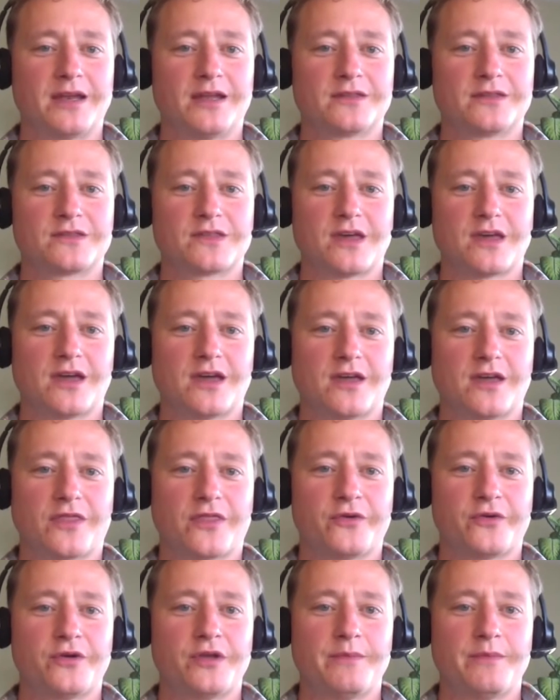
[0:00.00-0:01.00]
and it's a
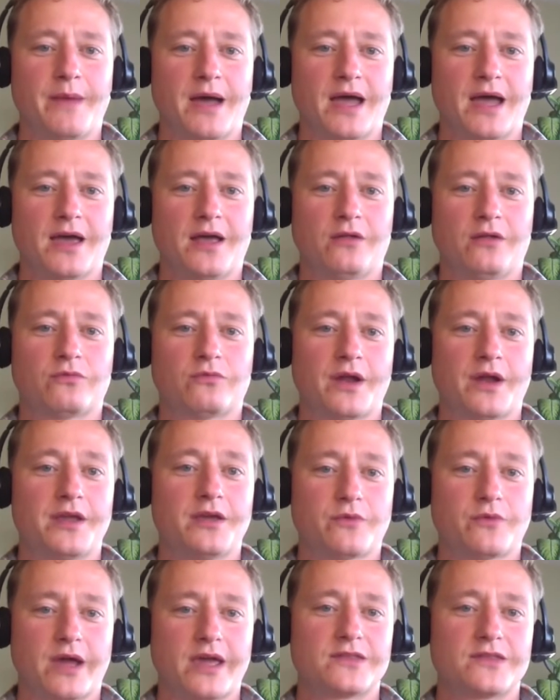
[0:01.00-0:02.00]
30-mile
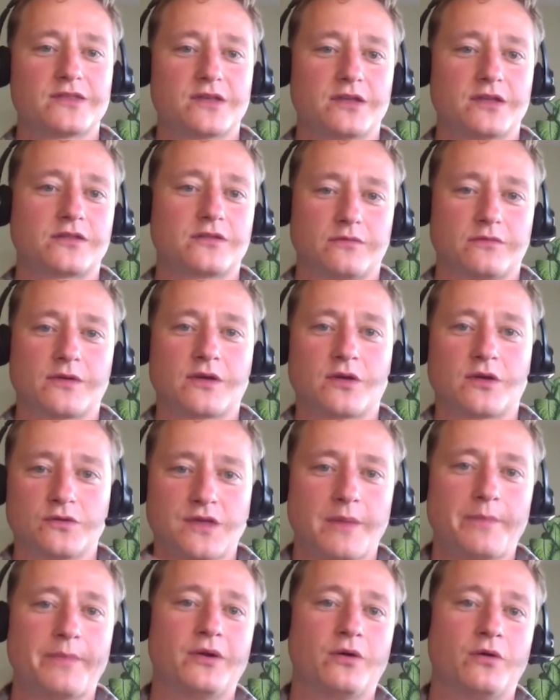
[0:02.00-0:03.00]
running race. It goes
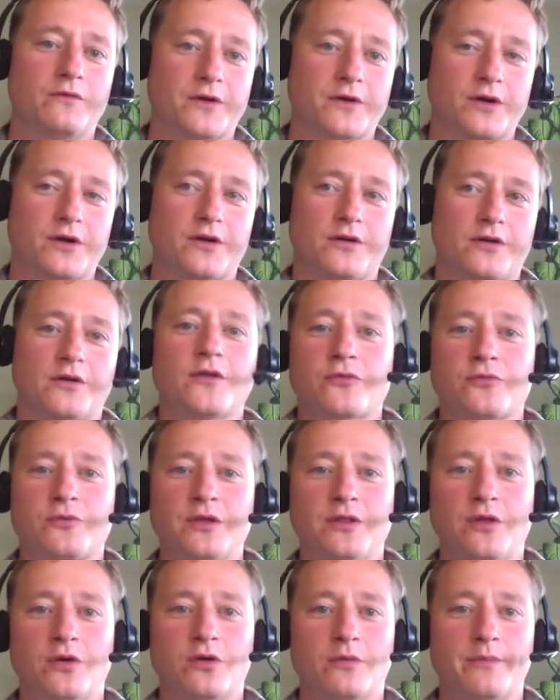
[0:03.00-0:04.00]
up and over
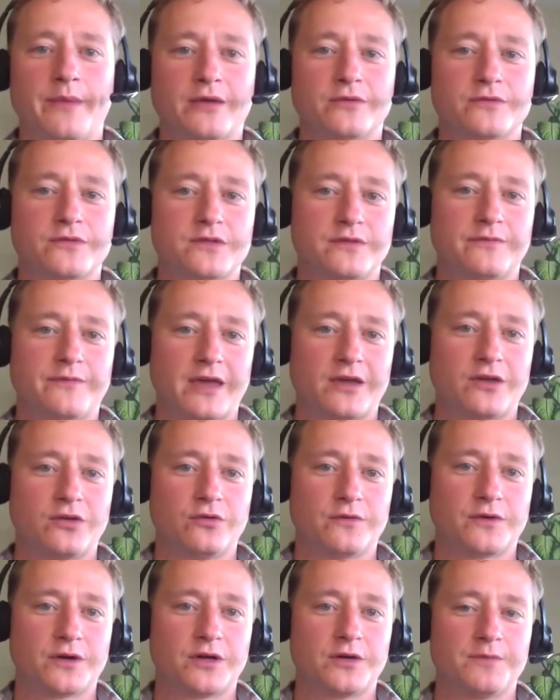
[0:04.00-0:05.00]
3 local mountains in
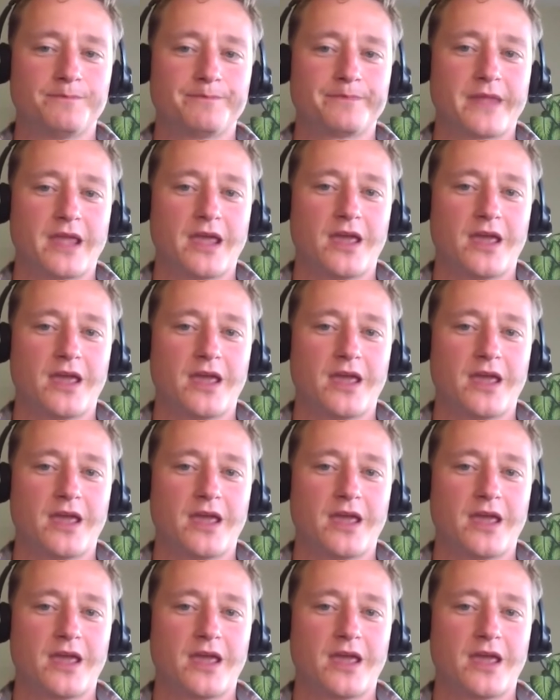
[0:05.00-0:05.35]
Vancouver,